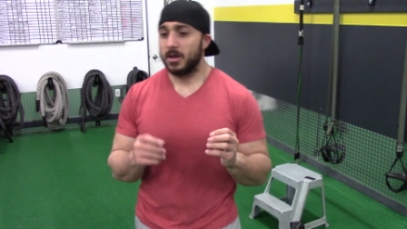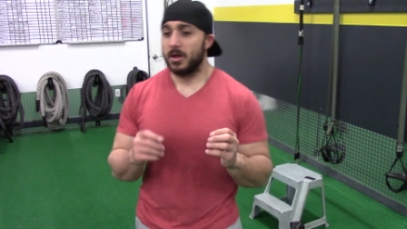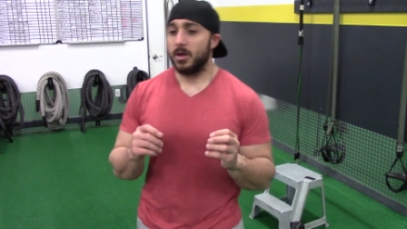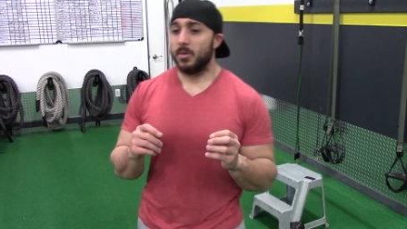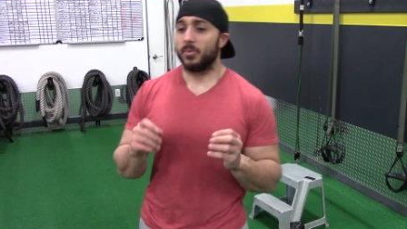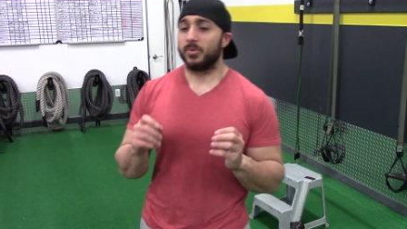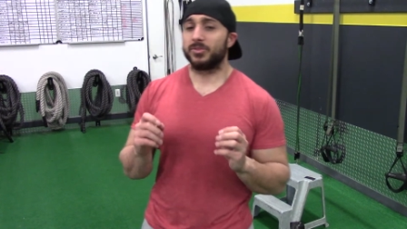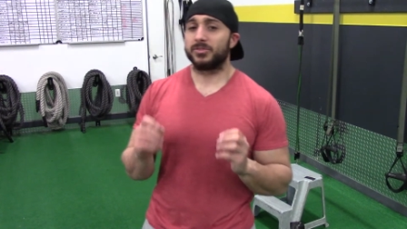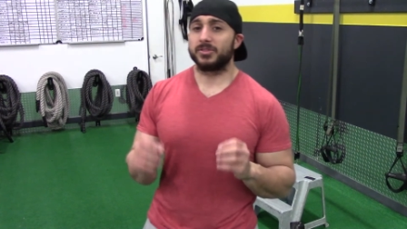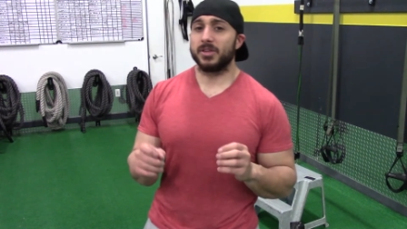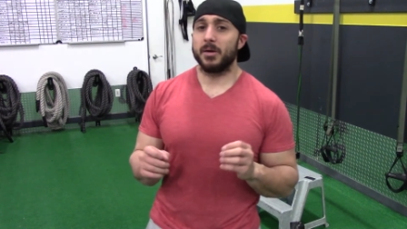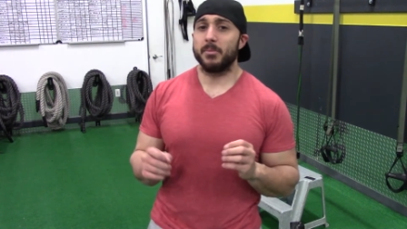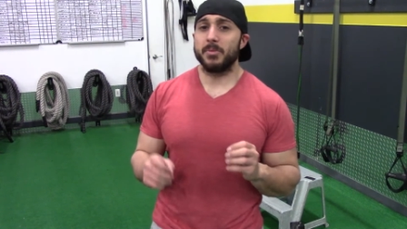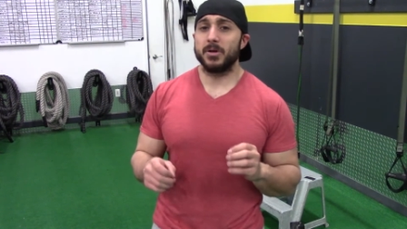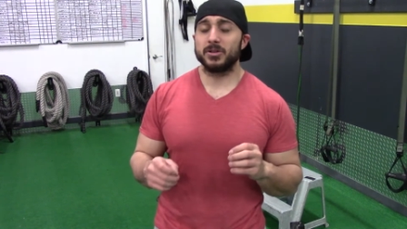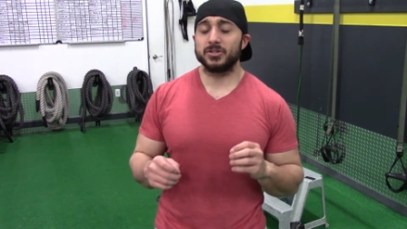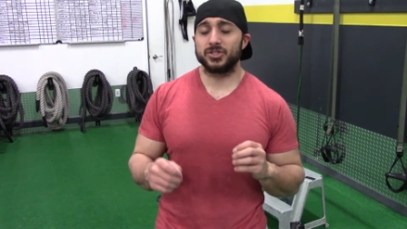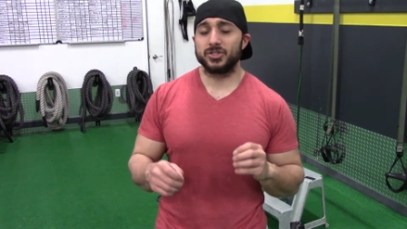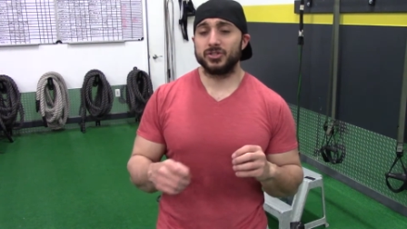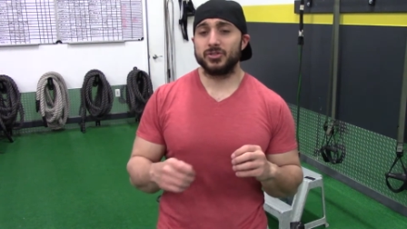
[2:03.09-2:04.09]
With
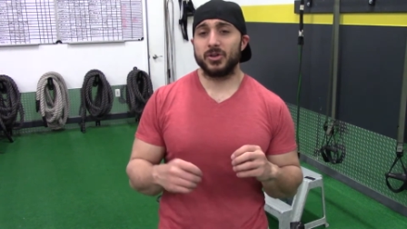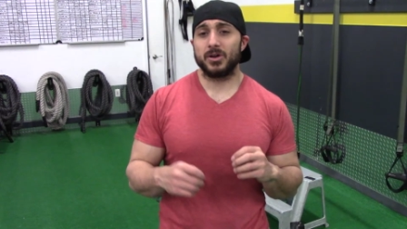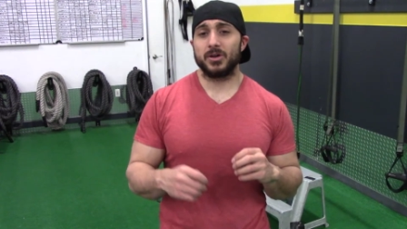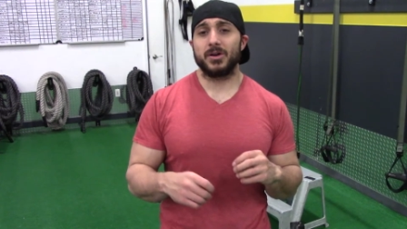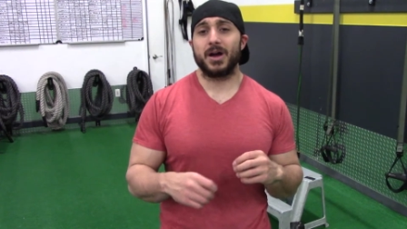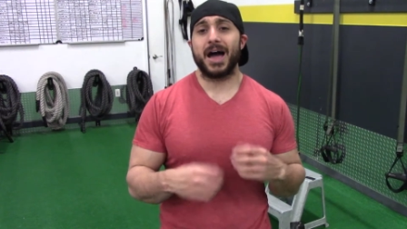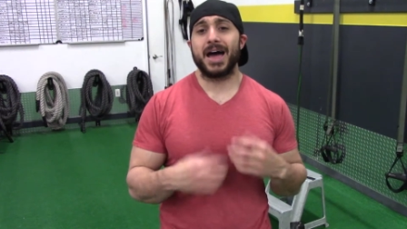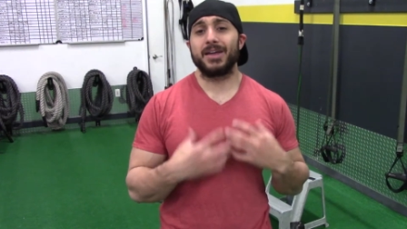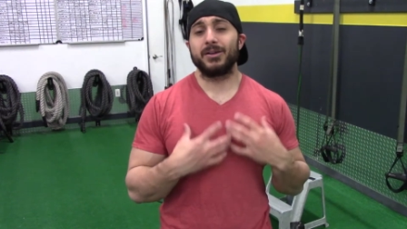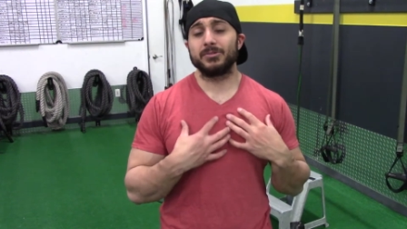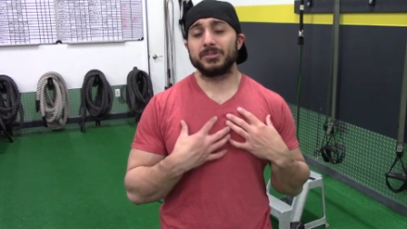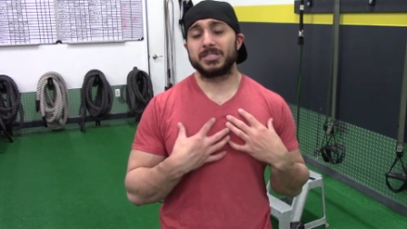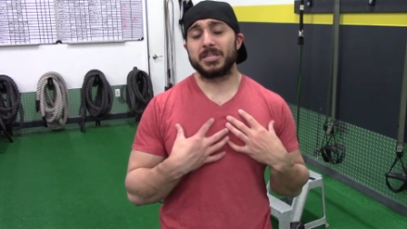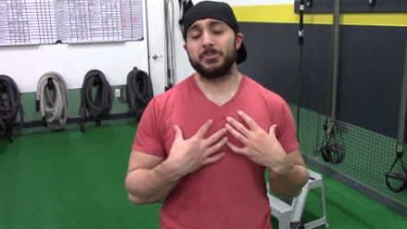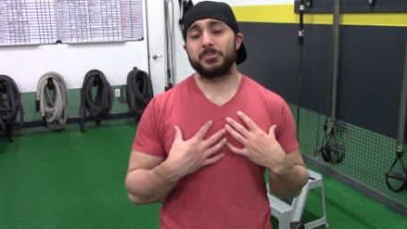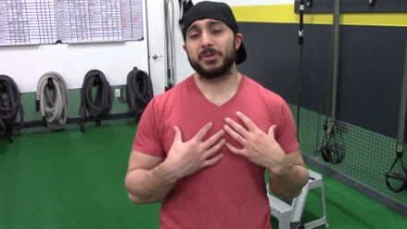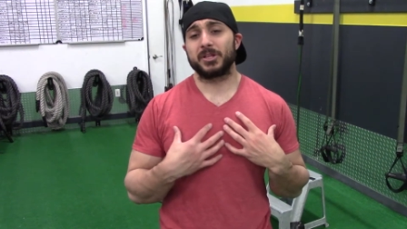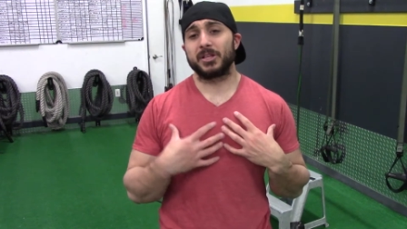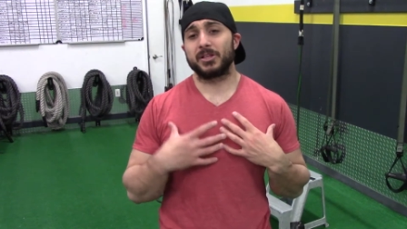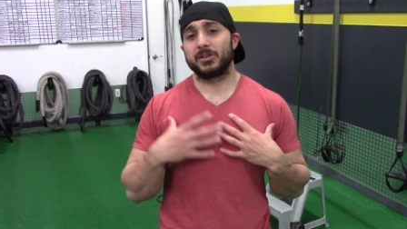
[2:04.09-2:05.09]
dumbbells, I don't
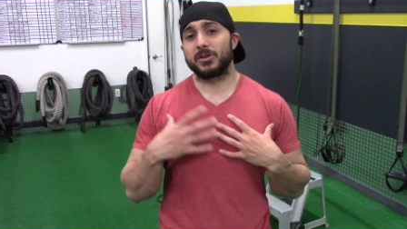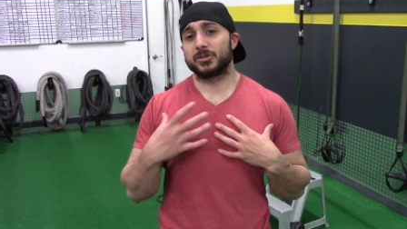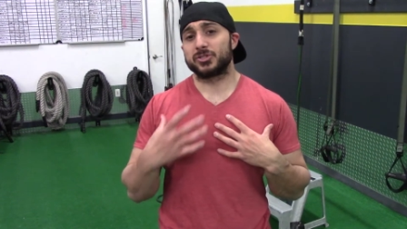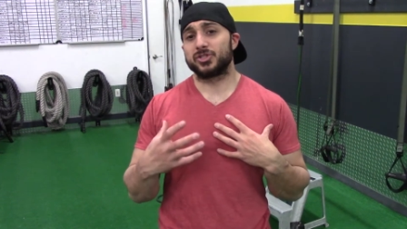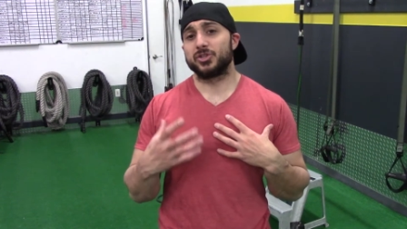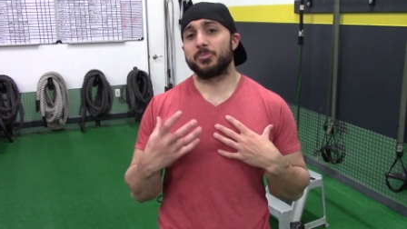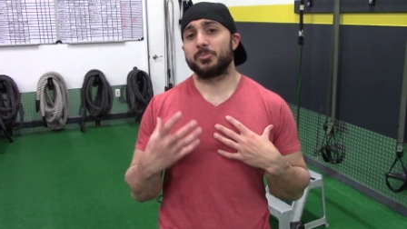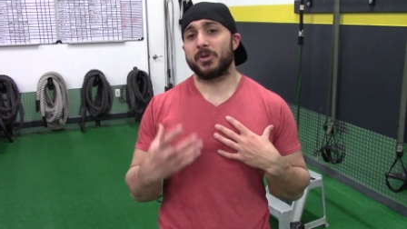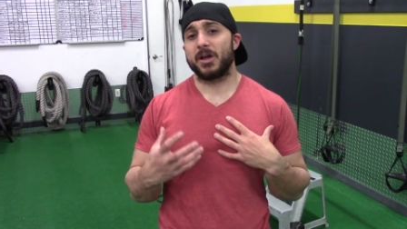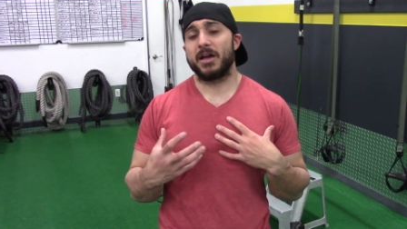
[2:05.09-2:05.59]
typically go super